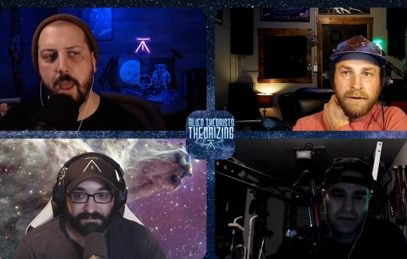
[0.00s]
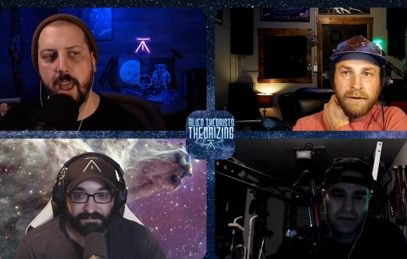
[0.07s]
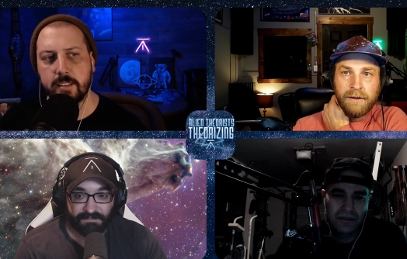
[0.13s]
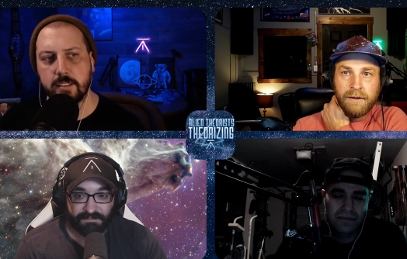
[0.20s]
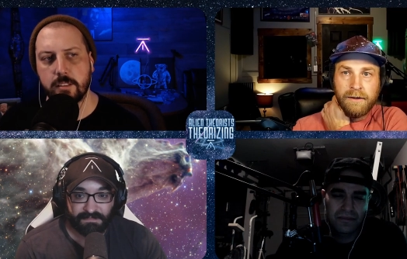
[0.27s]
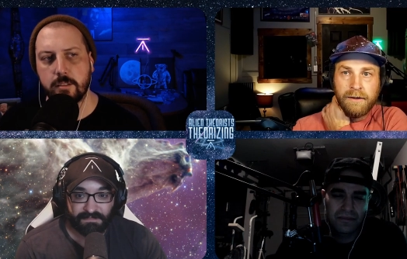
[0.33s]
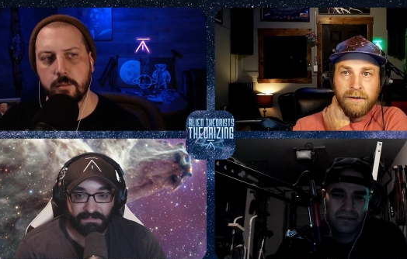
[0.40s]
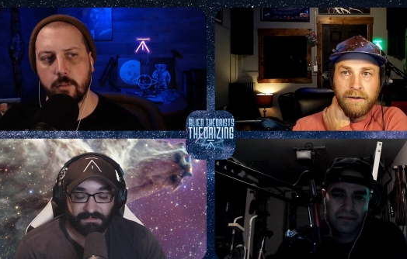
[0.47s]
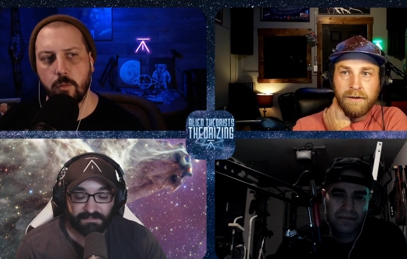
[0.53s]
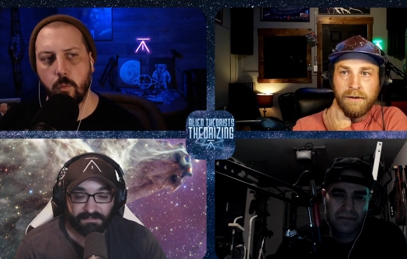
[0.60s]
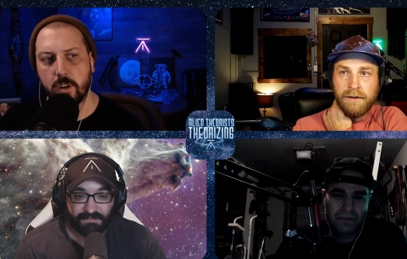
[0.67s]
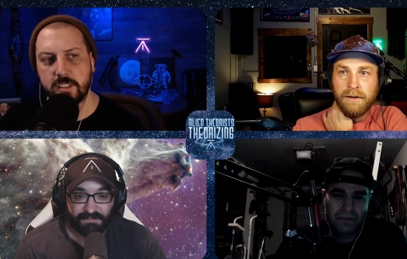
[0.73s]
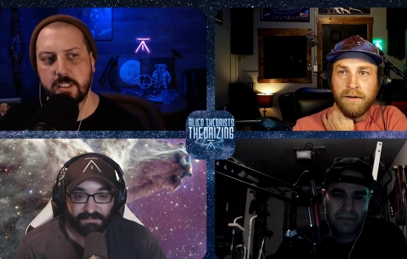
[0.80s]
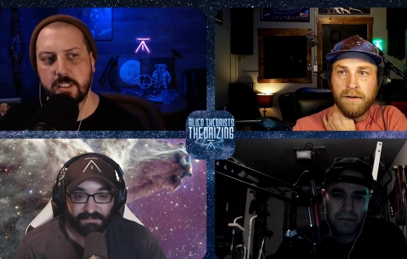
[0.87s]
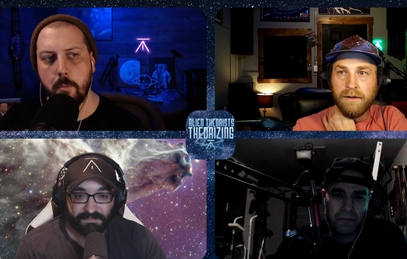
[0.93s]
Speaker 1: Best.
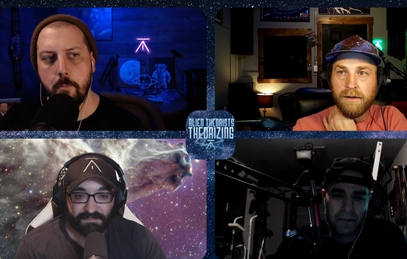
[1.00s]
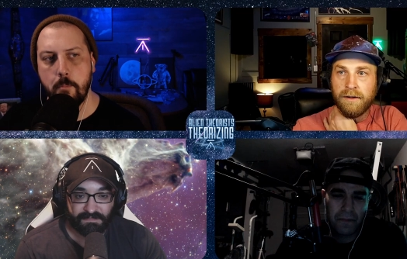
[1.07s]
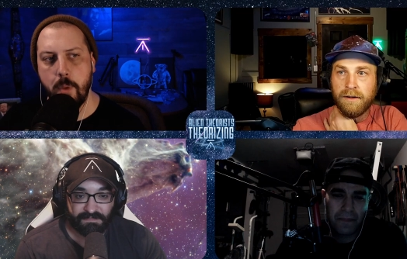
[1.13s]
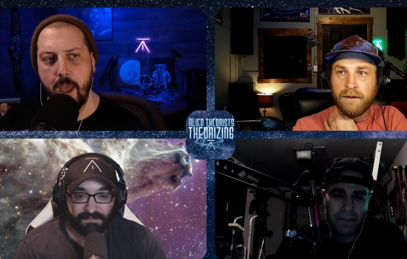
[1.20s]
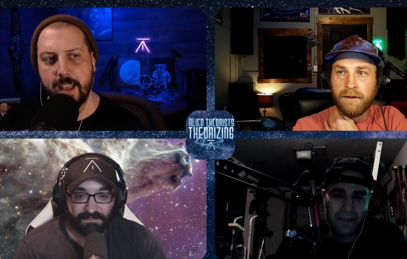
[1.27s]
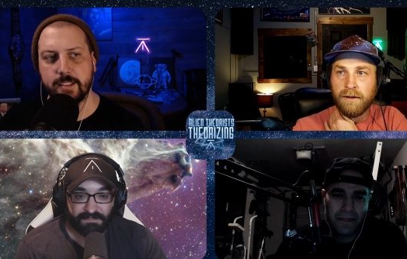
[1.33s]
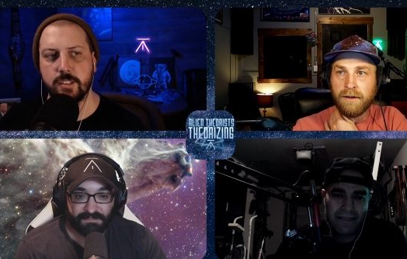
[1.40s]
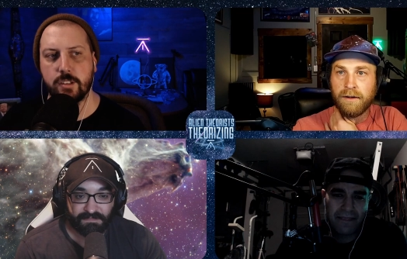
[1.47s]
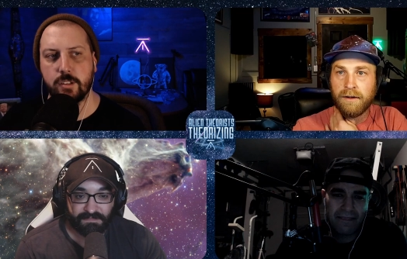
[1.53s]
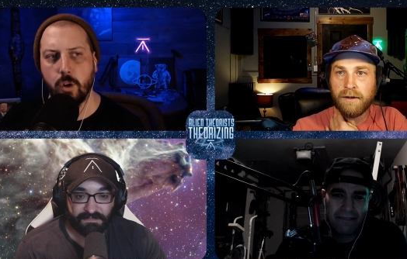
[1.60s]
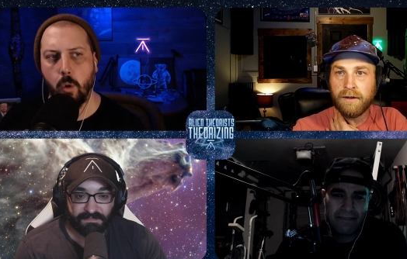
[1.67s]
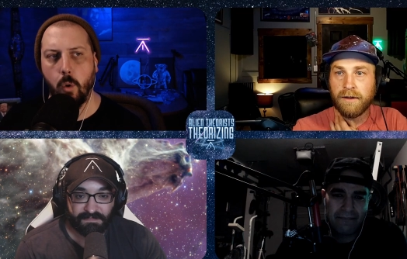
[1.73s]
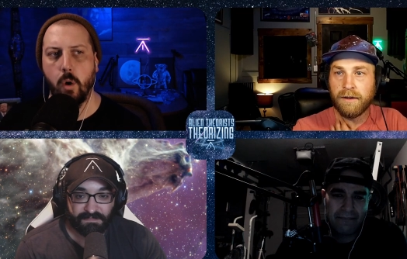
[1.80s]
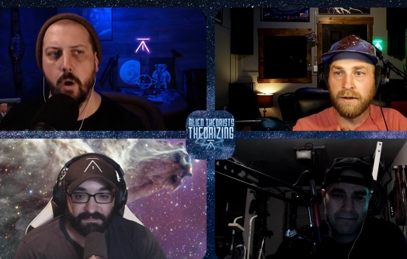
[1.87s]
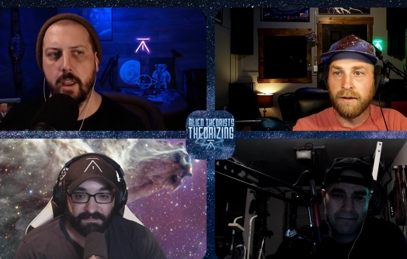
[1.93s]
What's the
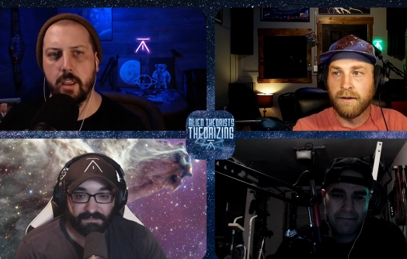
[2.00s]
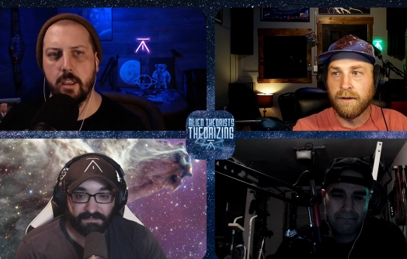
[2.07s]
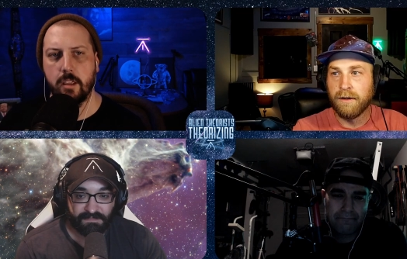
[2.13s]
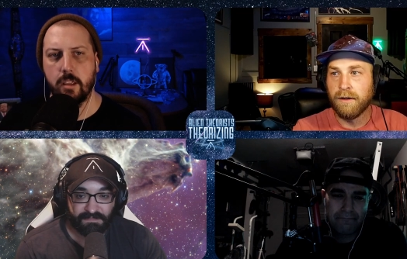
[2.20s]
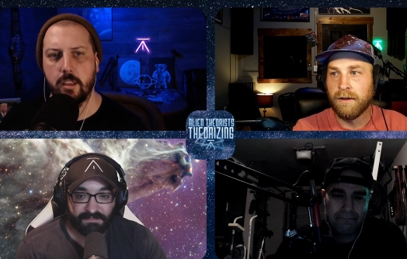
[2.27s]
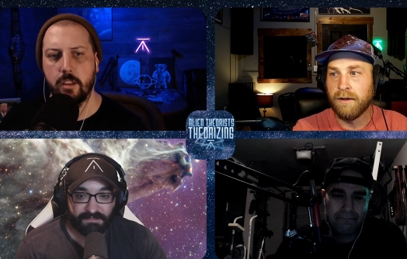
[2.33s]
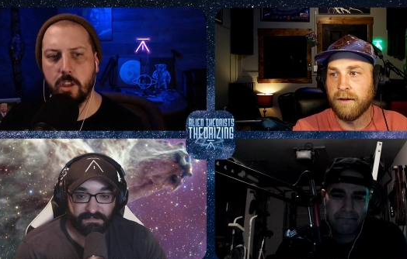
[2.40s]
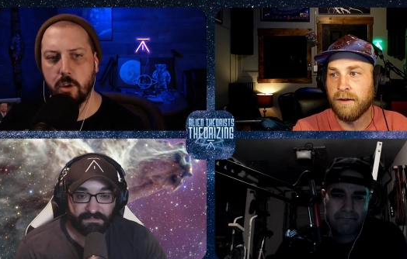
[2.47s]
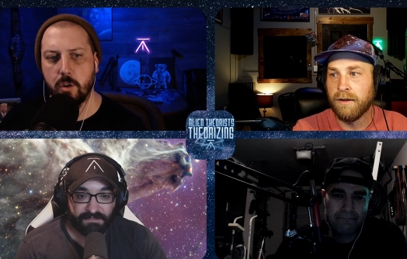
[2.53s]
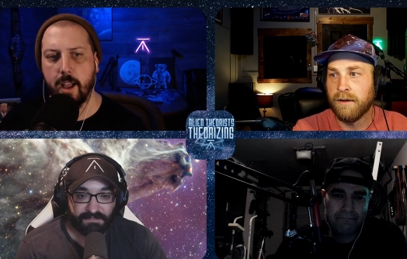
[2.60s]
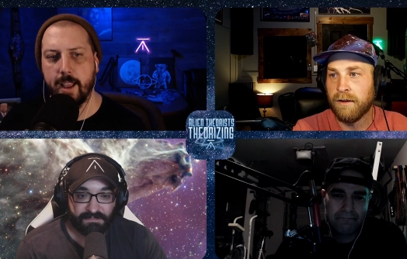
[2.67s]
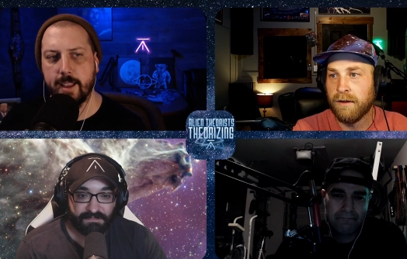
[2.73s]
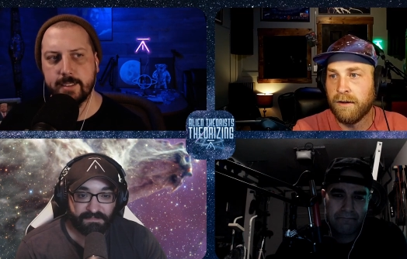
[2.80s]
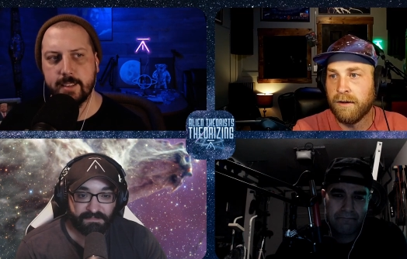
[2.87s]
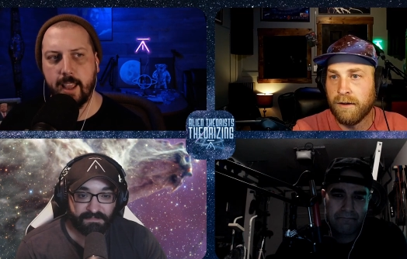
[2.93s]
best toy
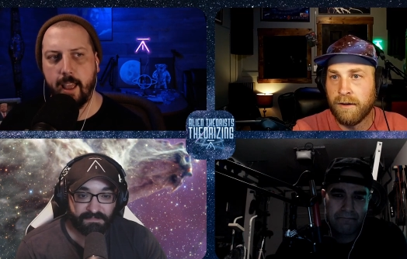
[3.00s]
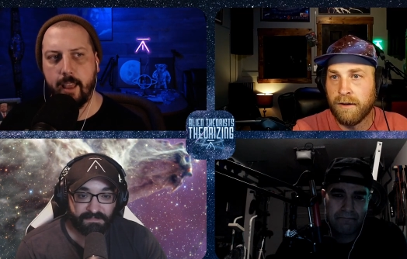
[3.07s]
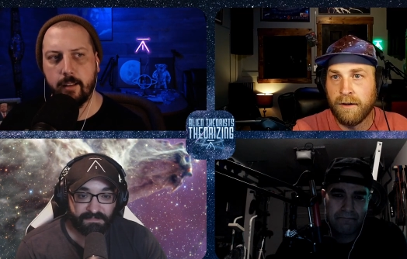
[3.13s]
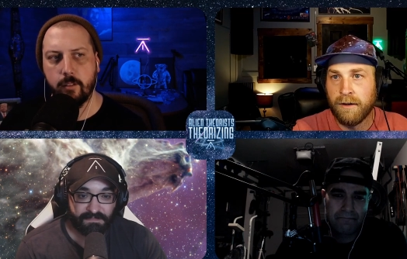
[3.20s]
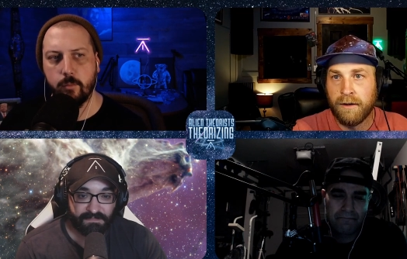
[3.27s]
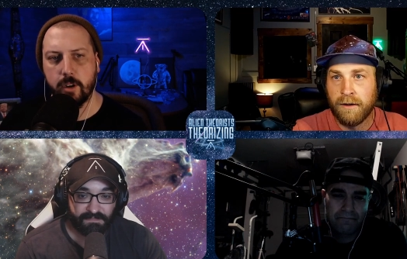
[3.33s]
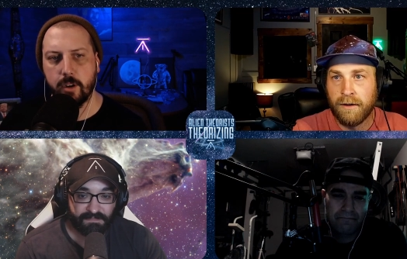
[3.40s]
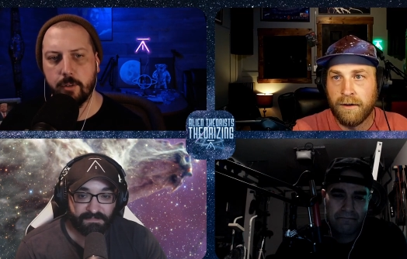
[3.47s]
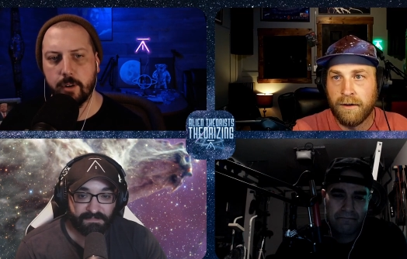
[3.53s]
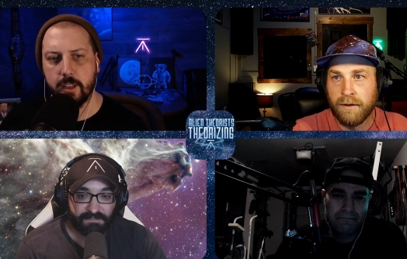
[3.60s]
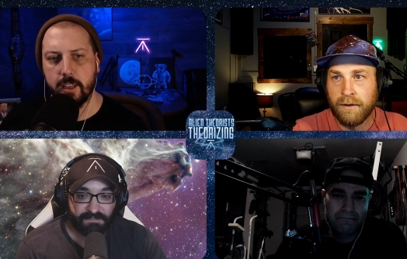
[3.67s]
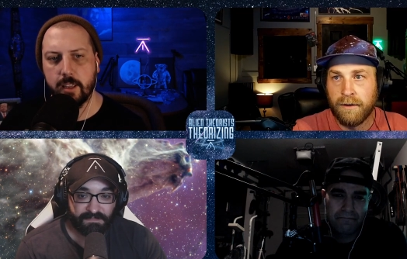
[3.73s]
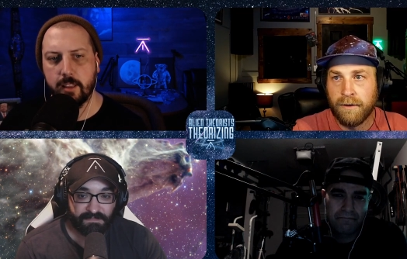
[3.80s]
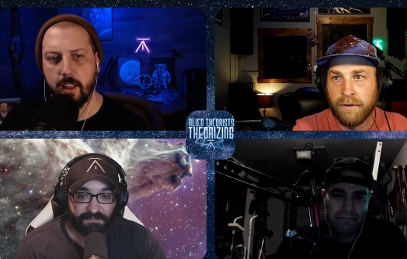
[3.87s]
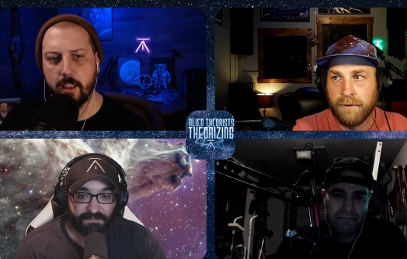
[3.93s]
you guys had when you were
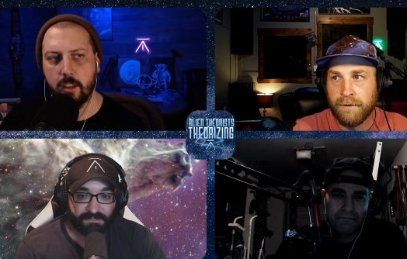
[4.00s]
a kid?